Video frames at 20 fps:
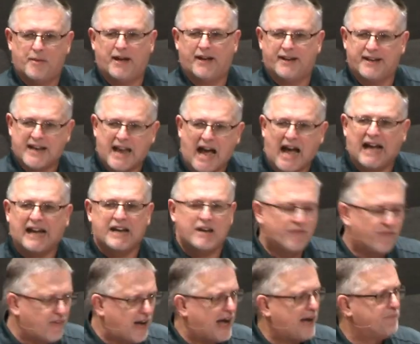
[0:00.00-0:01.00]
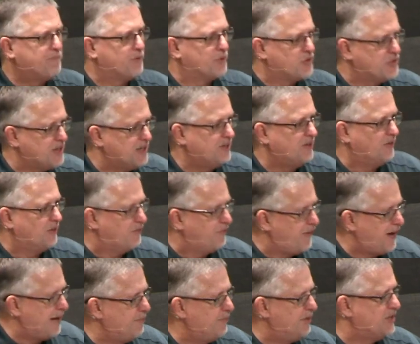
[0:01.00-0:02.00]
About 95%
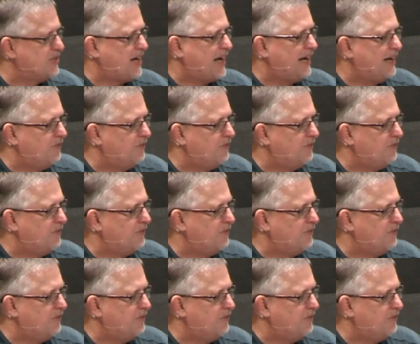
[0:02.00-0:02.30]
families